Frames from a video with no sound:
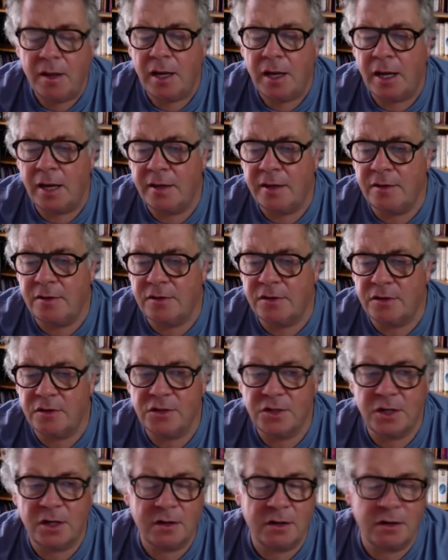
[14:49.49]
And
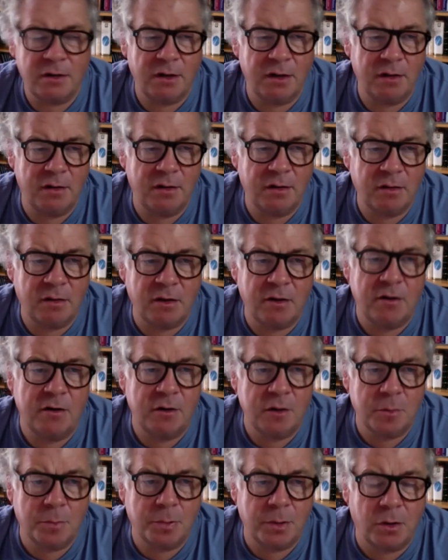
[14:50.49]
certainly the
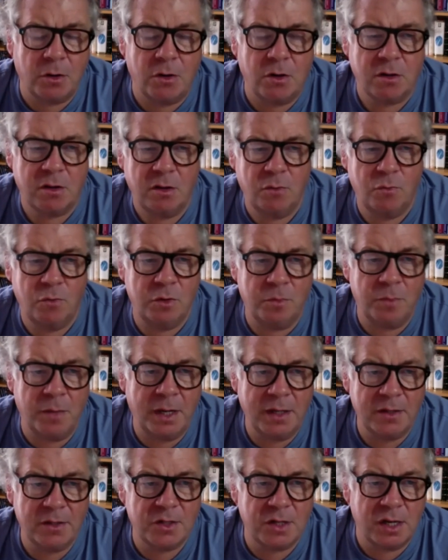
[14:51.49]
third block that would
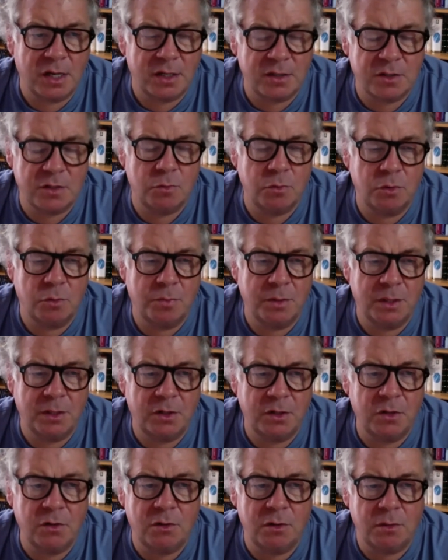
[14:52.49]
make sense would be
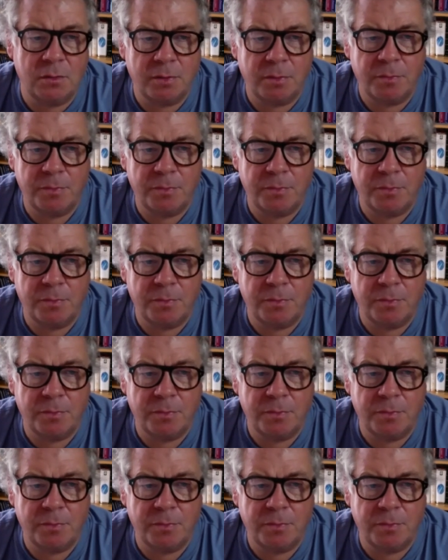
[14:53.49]
Europe.